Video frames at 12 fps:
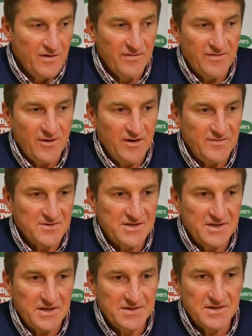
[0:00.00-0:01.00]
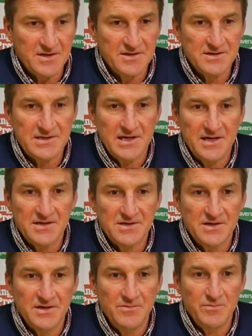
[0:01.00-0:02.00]
5 or 6
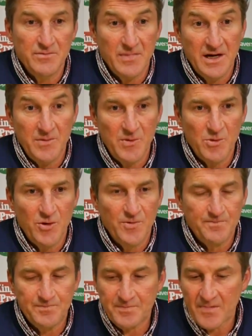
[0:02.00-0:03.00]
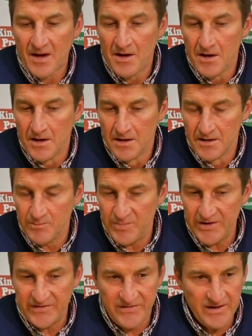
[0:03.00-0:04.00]
sets and maybe more.
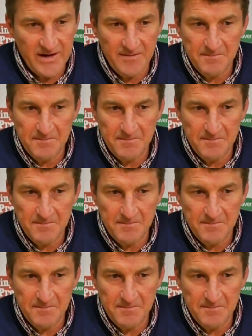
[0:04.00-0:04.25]
But